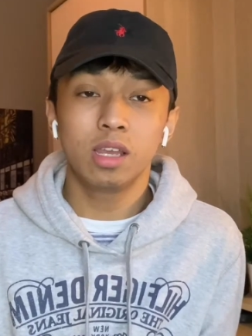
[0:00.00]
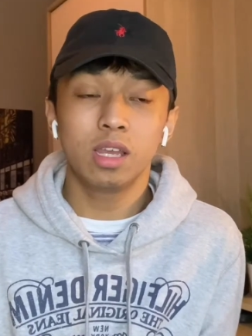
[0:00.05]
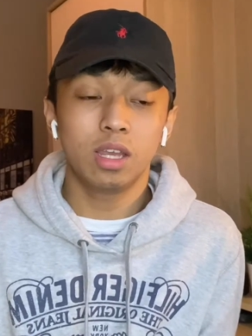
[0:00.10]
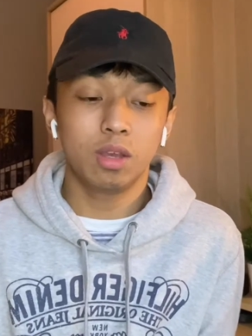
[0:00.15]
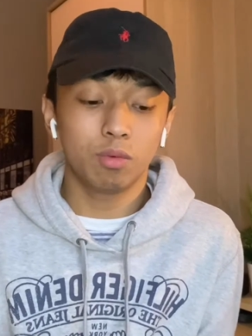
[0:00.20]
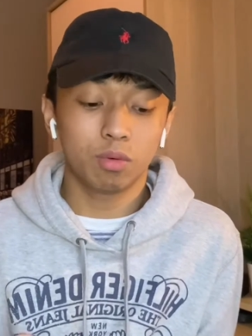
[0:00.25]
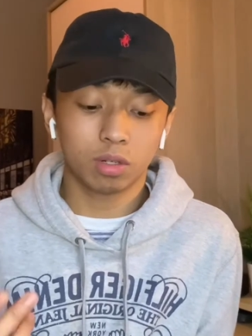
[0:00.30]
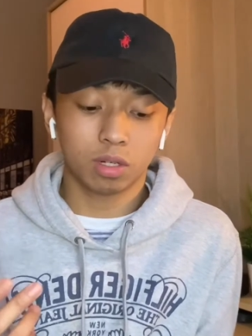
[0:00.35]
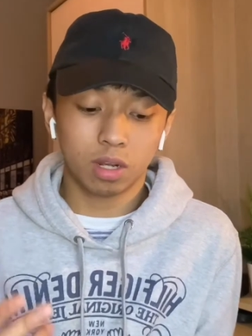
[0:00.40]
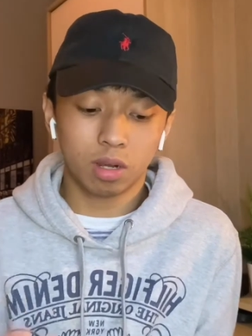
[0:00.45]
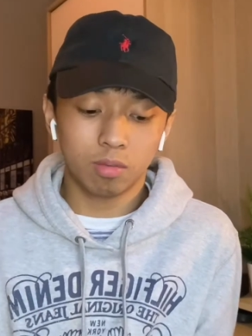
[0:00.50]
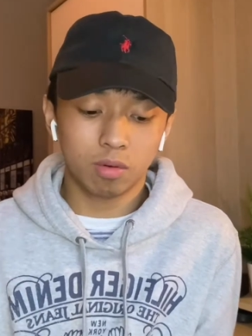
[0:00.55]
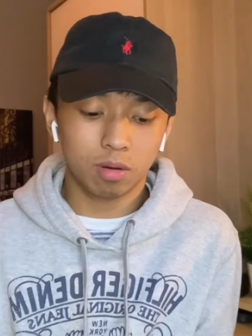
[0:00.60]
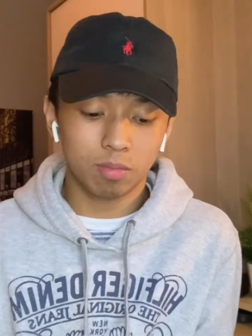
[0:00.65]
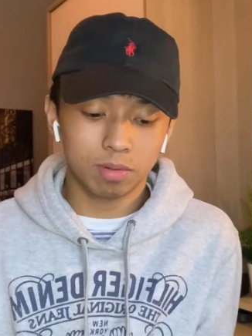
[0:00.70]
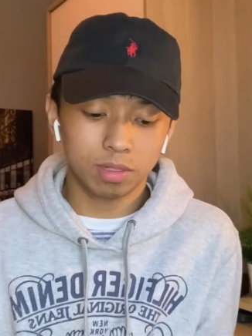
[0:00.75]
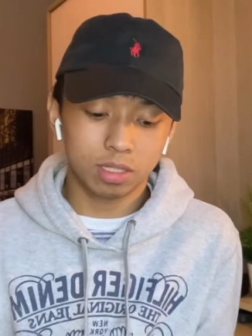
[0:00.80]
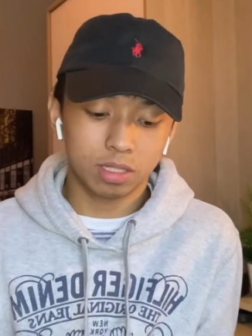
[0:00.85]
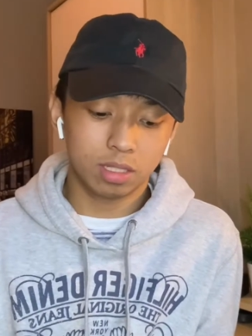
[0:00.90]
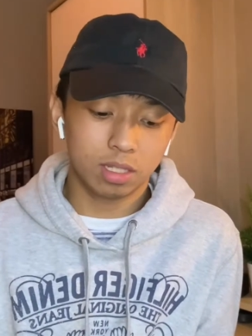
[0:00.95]
it will come up
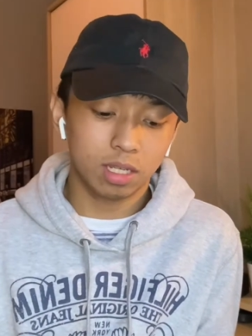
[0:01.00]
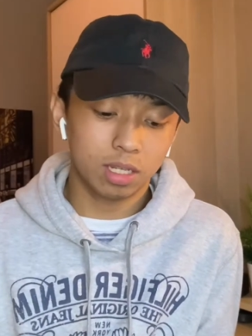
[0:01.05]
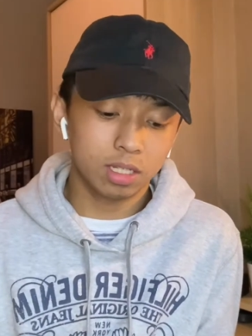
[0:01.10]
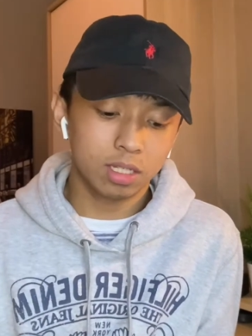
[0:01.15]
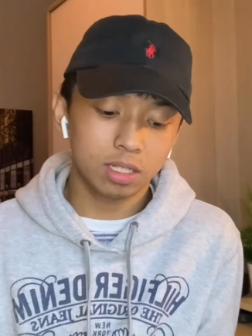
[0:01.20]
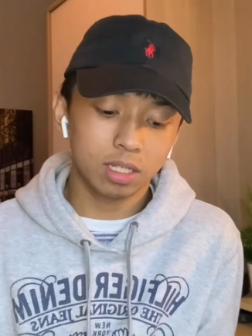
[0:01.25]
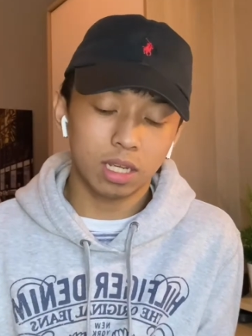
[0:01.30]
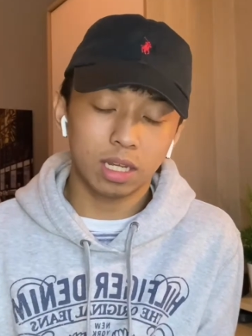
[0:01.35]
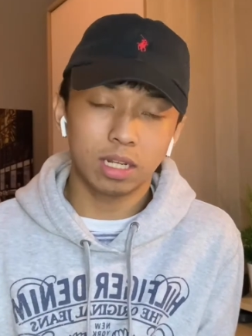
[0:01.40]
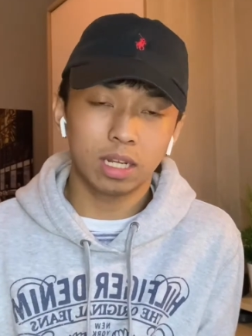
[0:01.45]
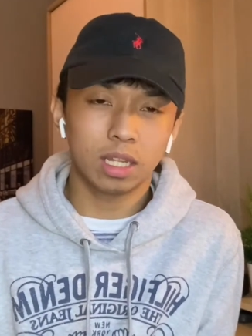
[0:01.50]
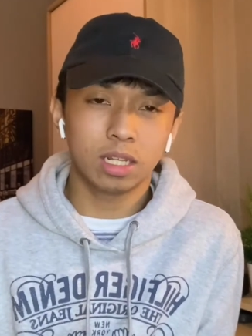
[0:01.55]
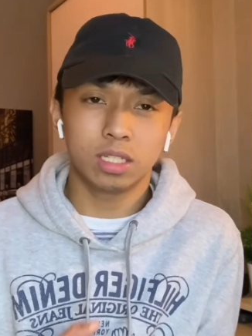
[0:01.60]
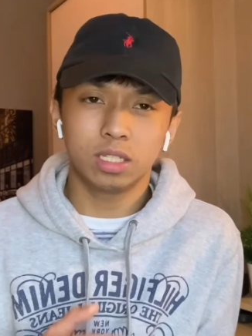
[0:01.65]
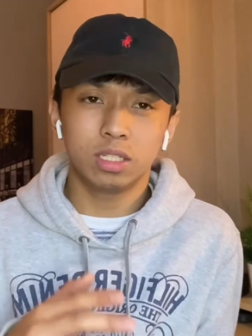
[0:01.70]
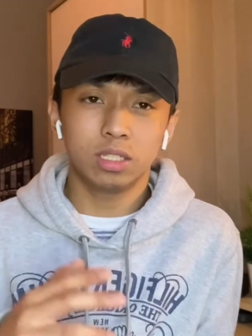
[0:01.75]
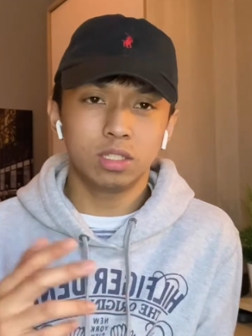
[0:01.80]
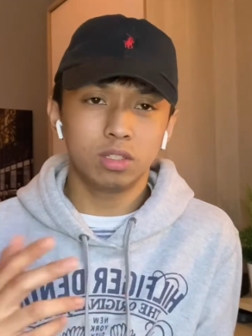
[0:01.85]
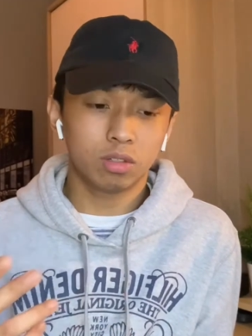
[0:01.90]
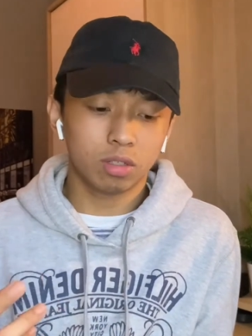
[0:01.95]
as this, and then
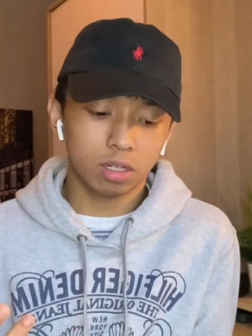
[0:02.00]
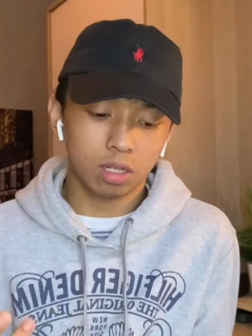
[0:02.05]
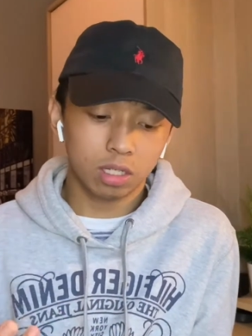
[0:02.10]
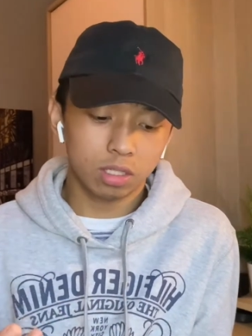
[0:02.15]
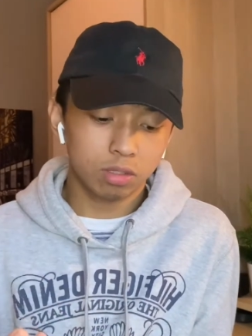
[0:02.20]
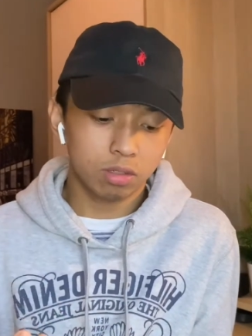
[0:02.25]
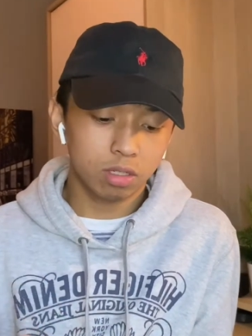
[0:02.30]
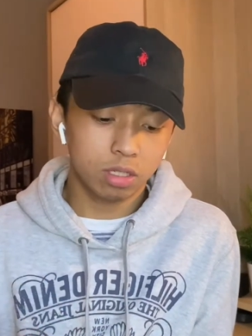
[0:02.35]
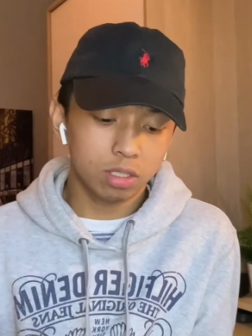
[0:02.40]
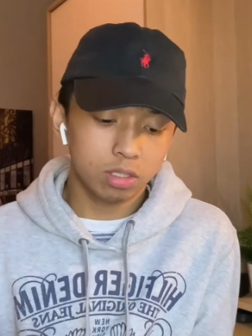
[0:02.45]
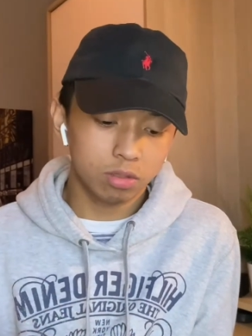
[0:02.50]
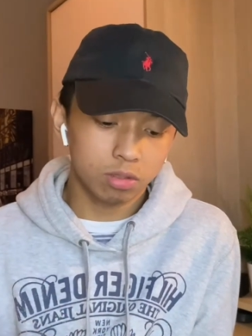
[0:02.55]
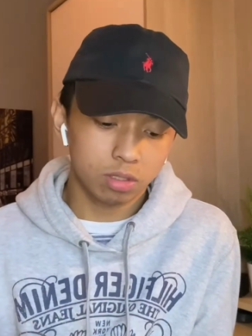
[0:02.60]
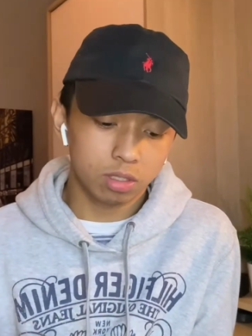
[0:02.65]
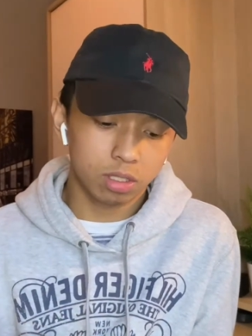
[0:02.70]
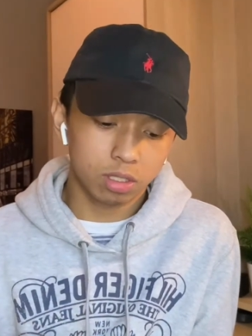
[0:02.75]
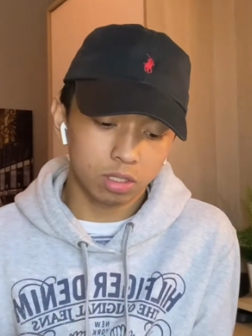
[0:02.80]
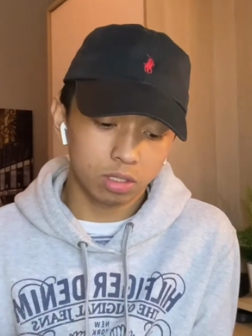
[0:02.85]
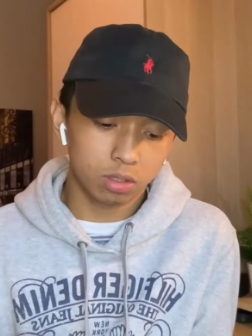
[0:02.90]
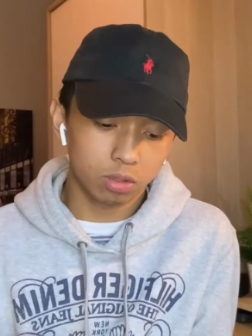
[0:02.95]
you can literally use
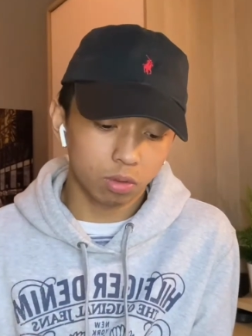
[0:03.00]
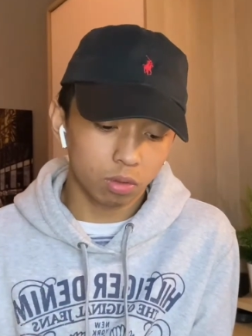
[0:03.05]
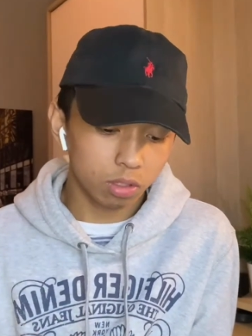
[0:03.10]
distort